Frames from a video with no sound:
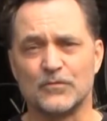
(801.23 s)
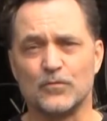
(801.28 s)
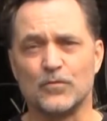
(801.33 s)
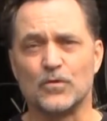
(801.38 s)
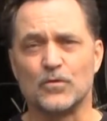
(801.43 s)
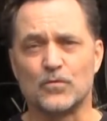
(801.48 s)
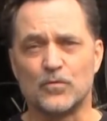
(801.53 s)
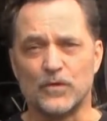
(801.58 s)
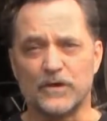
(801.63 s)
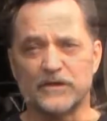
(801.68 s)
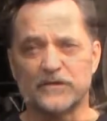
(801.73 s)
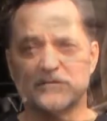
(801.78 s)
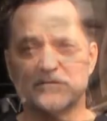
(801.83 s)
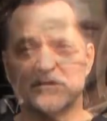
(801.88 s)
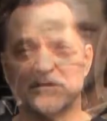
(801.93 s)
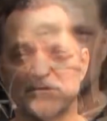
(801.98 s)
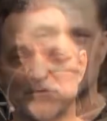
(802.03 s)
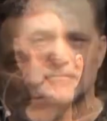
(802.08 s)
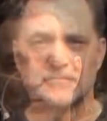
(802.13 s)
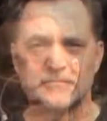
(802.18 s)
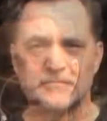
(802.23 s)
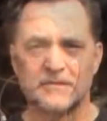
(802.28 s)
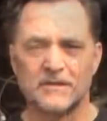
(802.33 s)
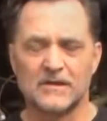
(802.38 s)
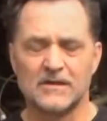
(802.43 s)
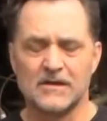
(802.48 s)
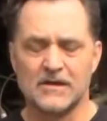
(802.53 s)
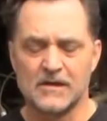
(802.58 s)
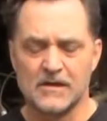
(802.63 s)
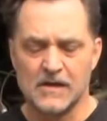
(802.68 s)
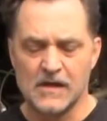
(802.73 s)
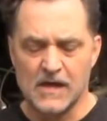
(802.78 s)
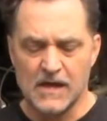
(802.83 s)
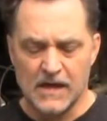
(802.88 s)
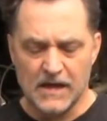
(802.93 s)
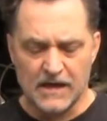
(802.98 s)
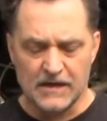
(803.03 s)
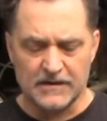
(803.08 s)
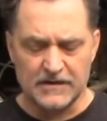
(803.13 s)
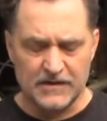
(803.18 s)
real quick as well.
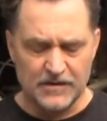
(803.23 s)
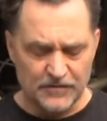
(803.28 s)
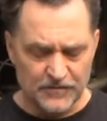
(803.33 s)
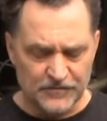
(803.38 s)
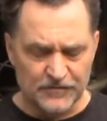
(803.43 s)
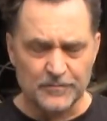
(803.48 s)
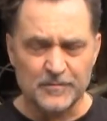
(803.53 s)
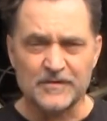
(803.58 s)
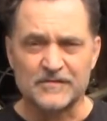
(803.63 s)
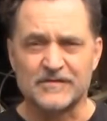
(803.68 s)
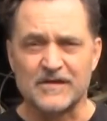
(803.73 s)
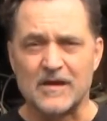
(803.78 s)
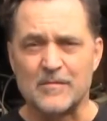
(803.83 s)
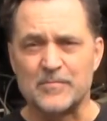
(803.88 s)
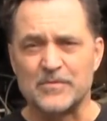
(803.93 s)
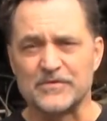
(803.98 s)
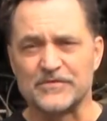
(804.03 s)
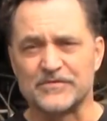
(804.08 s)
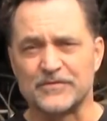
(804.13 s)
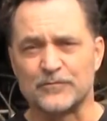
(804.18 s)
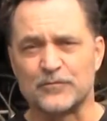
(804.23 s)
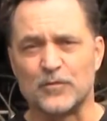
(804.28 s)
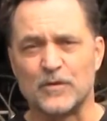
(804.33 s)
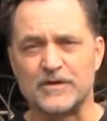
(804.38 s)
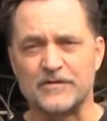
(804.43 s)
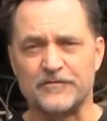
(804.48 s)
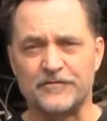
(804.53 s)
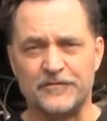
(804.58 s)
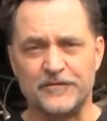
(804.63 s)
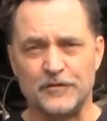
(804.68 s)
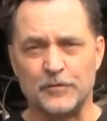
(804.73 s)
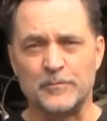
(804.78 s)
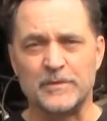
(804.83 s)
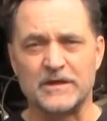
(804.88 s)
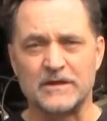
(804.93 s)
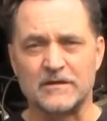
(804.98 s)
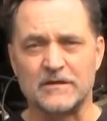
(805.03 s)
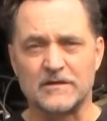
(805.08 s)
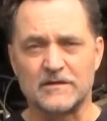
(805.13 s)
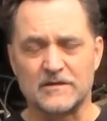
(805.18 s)
And here are some examples of what
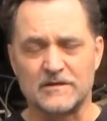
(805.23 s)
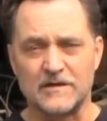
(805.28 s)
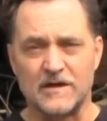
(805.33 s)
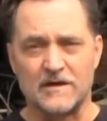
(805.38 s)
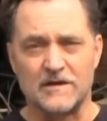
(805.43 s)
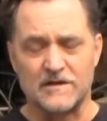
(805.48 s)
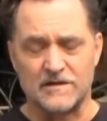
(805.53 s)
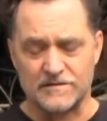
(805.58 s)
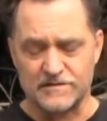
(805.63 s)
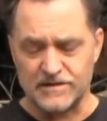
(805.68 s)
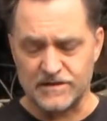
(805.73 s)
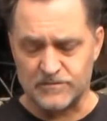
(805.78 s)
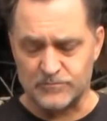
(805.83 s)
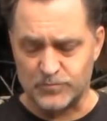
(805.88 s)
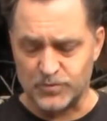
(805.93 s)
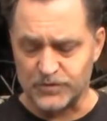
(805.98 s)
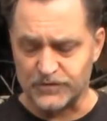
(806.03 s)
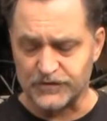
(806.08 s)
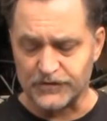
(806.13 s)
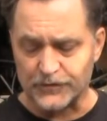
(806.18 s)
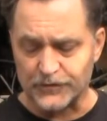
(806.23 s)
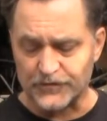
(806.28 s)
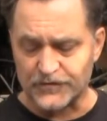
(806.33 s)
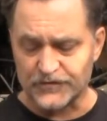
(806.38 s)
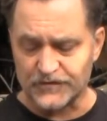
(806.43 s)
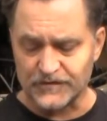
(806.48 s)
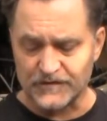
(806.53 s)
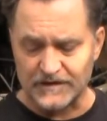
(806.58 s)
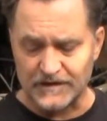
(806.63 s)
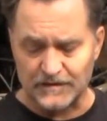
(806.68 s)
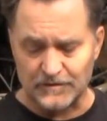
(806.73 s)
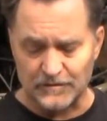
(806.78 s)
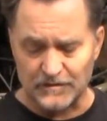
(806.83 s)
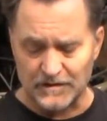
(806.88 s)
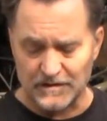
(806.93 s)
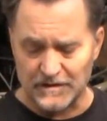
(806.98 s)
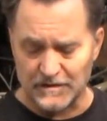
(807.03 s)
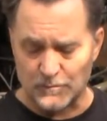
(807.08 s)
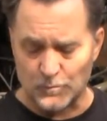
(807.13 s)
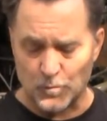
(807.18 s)
fuming can produce in
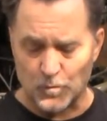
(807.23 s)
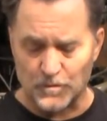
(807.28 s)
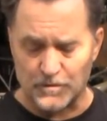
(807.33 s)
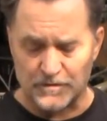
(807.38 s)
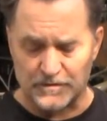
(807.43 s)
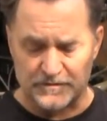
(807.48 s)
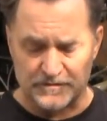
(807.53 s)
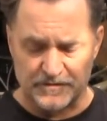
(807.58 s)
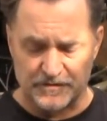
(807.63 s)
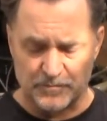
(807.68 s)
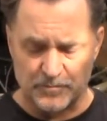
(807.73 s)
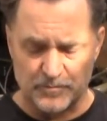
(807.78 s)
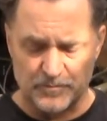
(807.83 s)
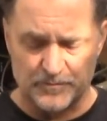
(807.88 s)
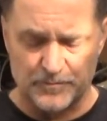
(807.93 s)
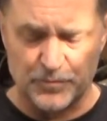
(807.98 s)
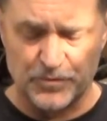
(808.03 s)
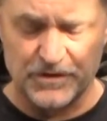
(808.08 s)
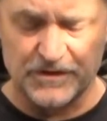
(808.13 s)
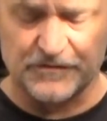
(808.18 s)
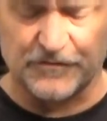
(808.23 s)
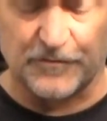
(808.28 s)
wood. They're pretty